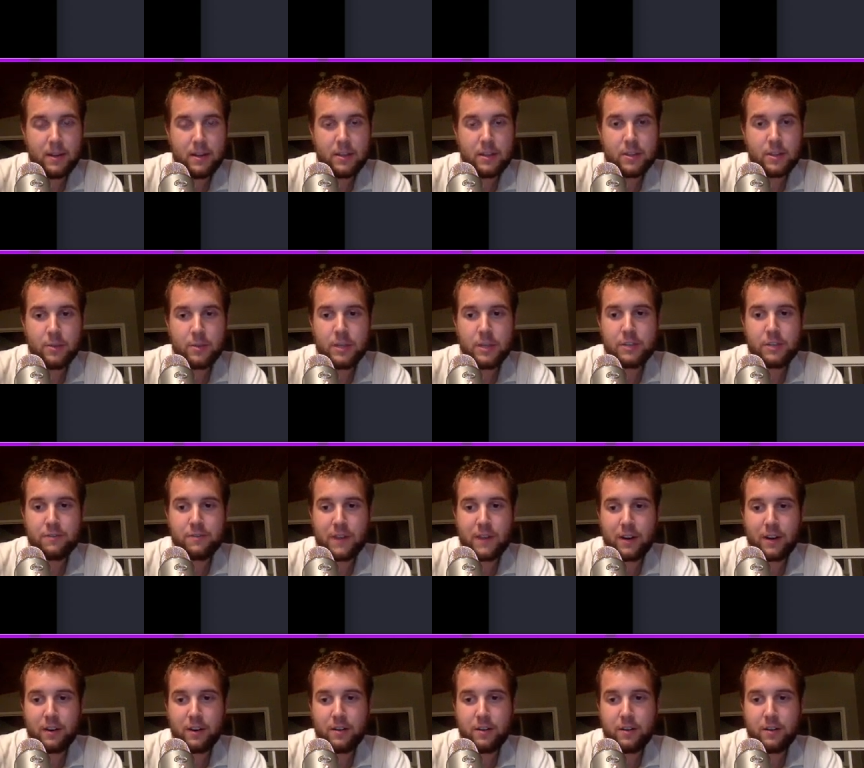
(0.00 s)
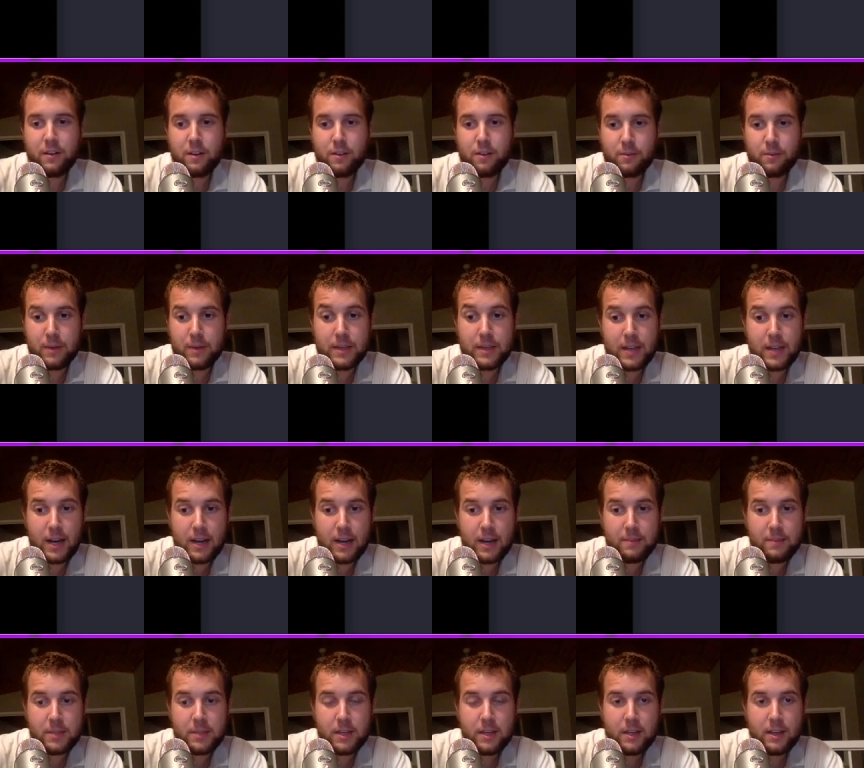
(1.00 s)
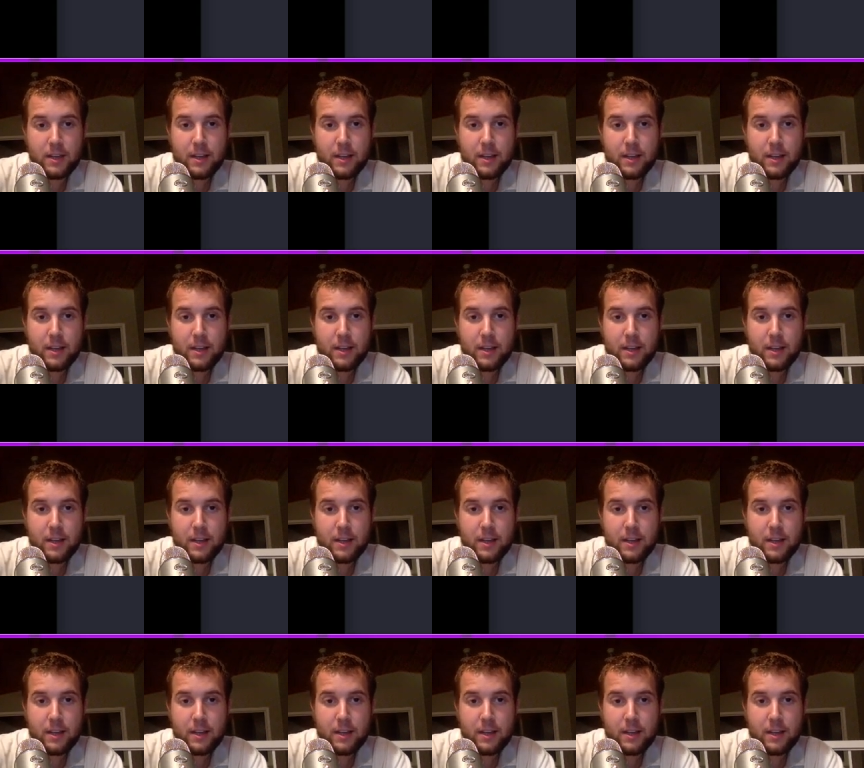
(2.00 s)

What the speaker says: So we just fired 3 times,